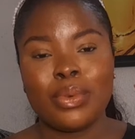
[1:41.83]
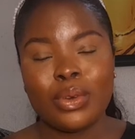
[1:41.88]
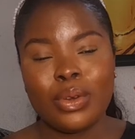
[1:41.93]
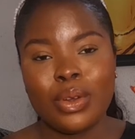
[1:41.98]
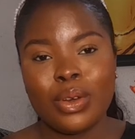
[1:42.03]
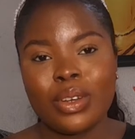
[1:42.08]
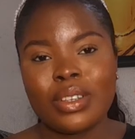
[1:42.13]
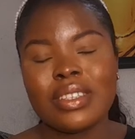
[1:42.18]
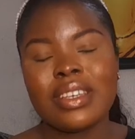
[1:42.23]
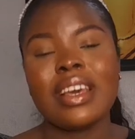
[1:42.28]

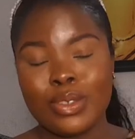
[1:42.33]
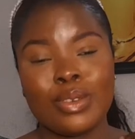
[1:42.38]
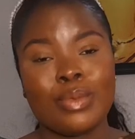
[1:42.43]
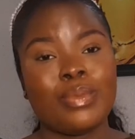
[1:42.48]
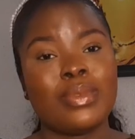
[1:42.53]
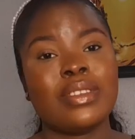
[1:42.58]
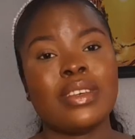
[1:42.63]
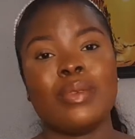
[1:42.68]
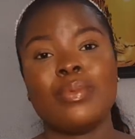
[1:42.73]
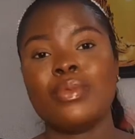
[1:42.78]
product,
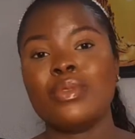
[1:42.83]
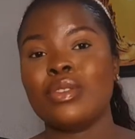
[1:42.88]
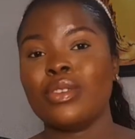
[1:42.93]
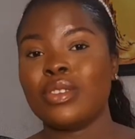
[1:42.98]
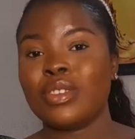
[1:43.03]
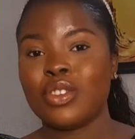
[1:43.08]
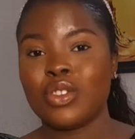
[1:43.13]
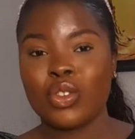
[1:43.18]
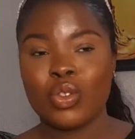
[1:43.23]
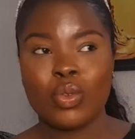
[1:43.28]
so I'll put it
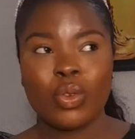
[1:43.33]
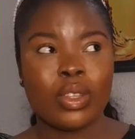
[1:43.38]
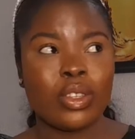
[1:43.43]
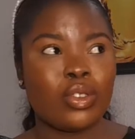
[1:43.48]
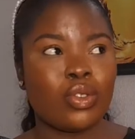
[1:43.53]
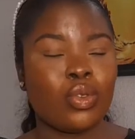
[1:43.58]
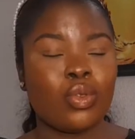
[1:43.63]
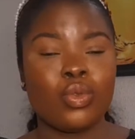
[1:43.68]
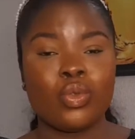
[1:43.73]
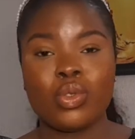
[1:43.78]
on the
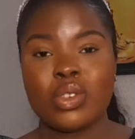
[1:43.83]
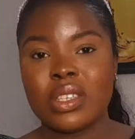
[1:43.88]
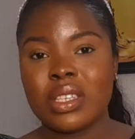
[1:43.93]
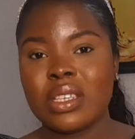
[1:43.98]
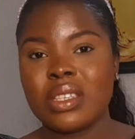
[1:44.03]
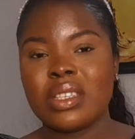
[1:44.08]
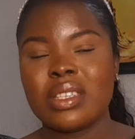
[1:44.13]
screen so you see.